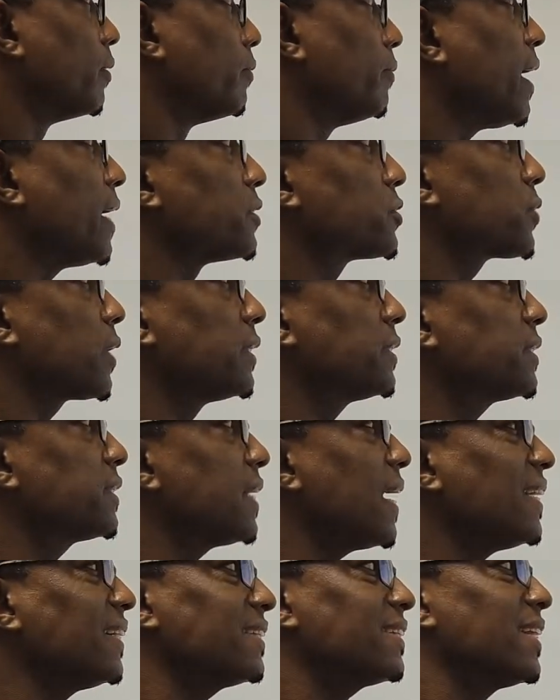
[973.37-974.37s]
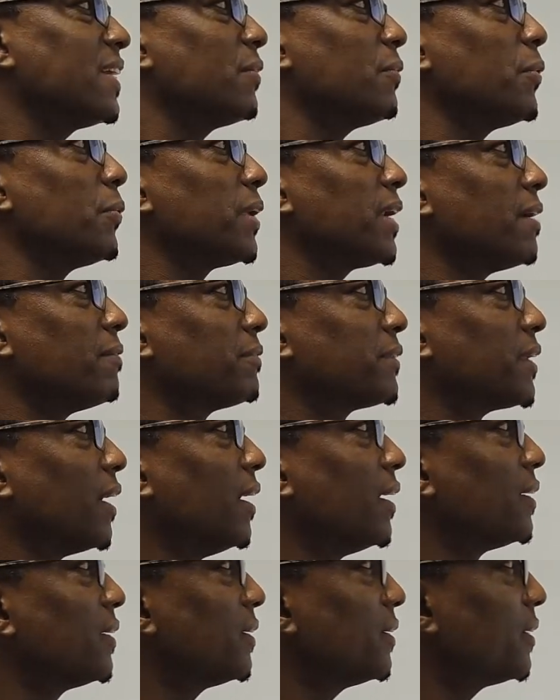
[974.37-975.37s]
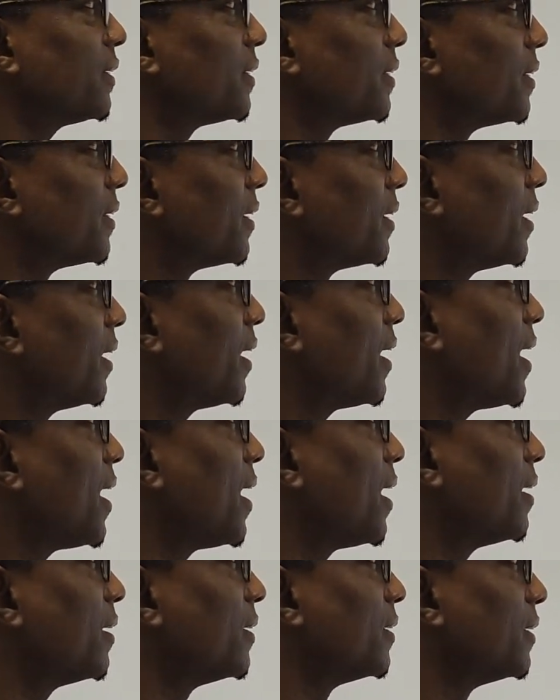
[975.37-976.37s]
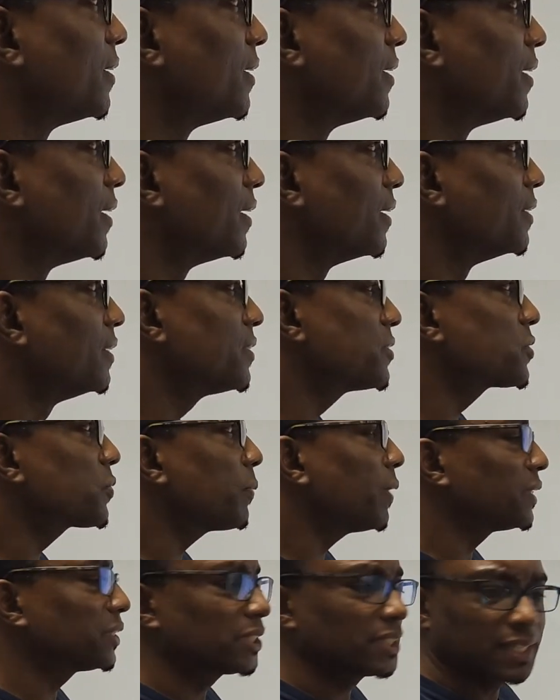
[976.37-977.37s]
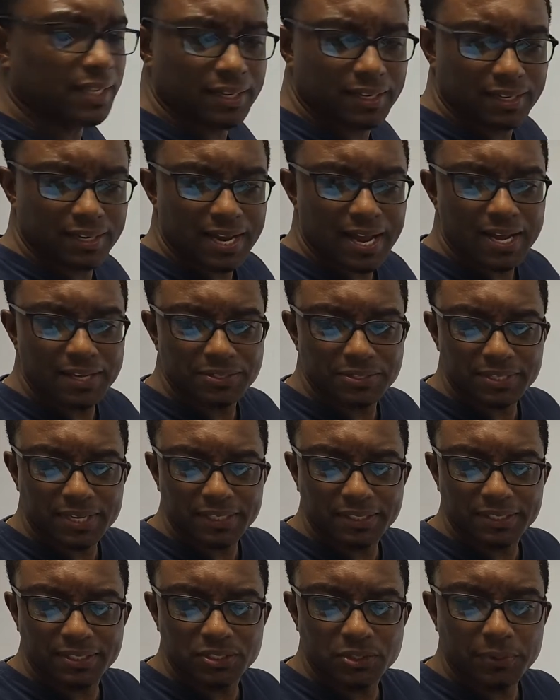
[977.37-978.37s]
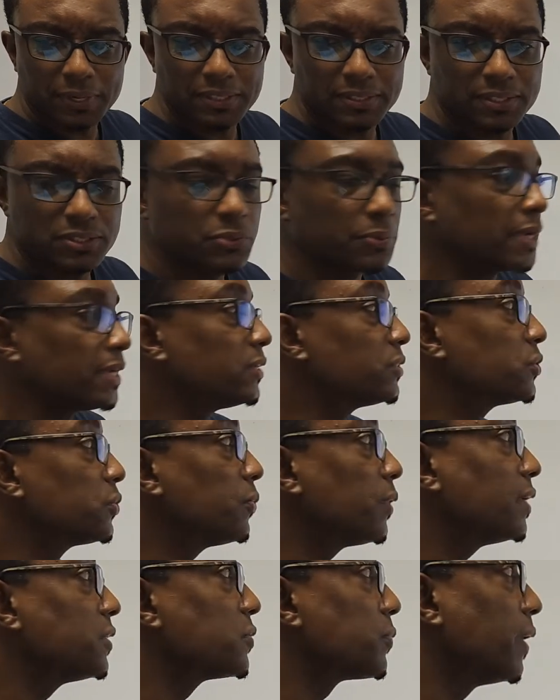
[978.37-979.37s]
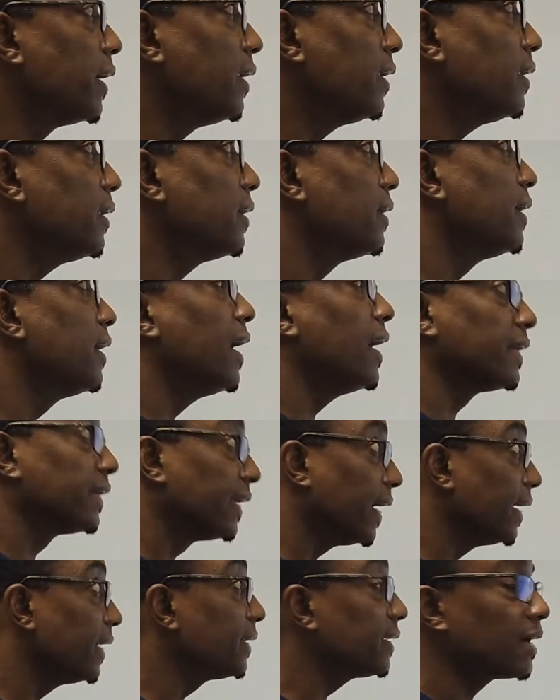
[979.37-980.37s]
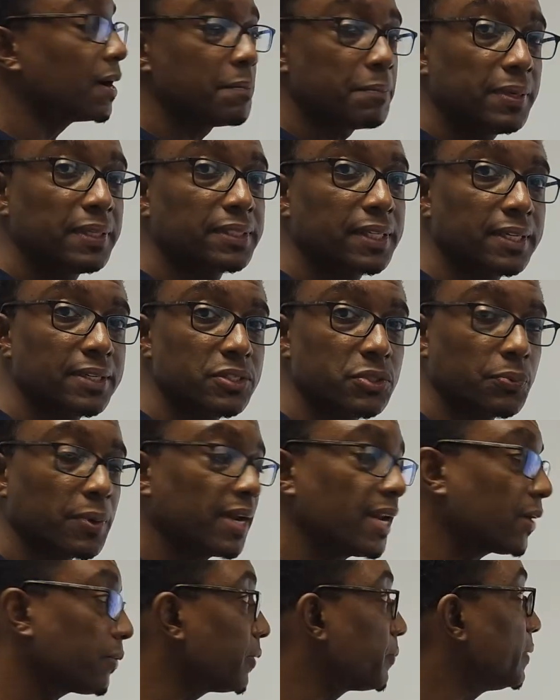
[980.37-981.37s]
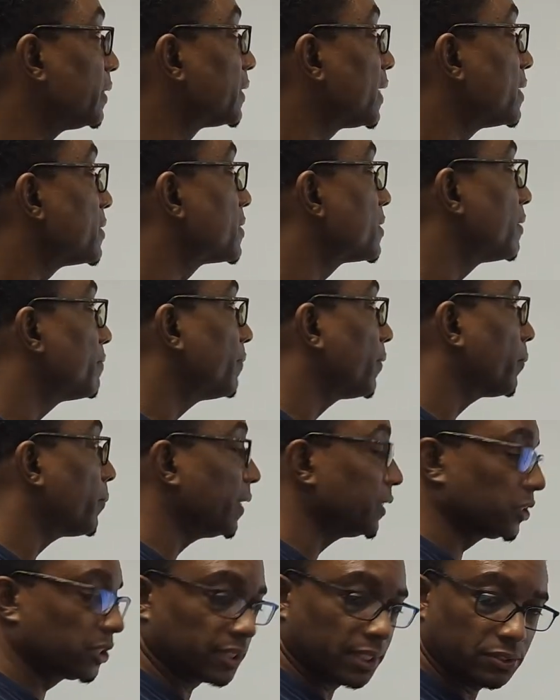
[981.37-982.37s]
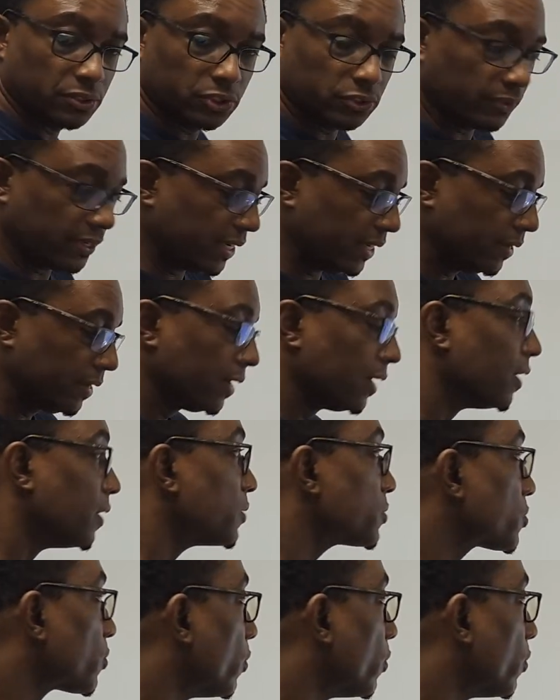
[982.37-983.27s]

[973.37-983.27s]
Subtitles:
Right, so I think we would have done this question last night in 2022 as well. Again, completing the square like what we just did for question 3.